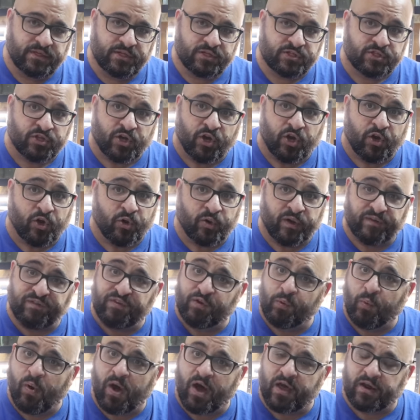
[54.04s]
So if
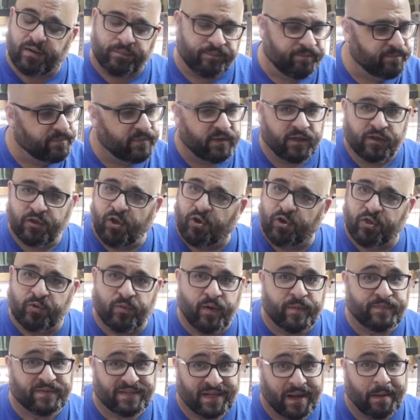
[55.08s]
you want them, go to the
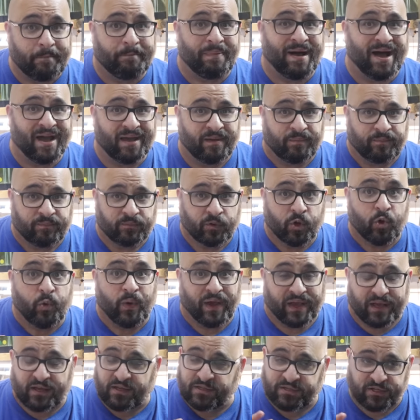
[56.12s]
website and buy them
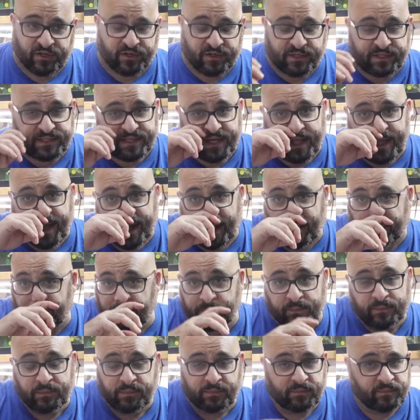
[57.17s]
quick, because they're going to sell out.
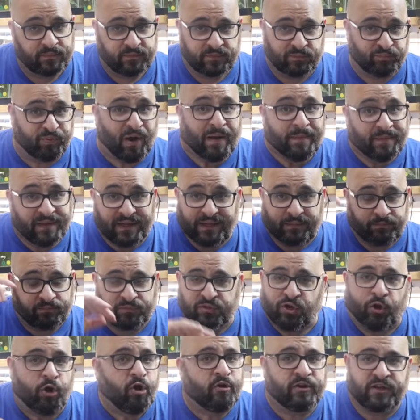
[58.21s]
Probably,
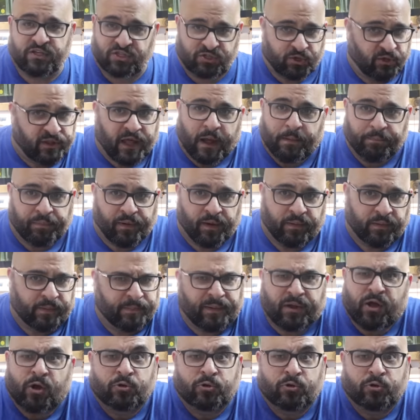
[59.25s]
they're already sold out probably, but